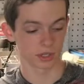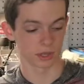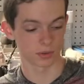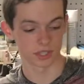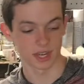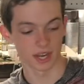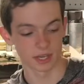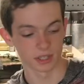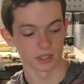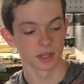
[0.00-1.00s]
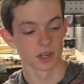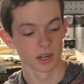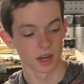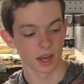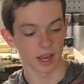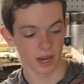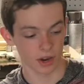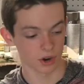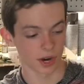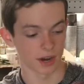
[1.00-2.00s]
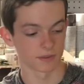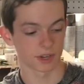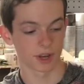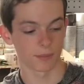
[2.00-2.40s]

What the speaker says: They were designed as anti-aircraft,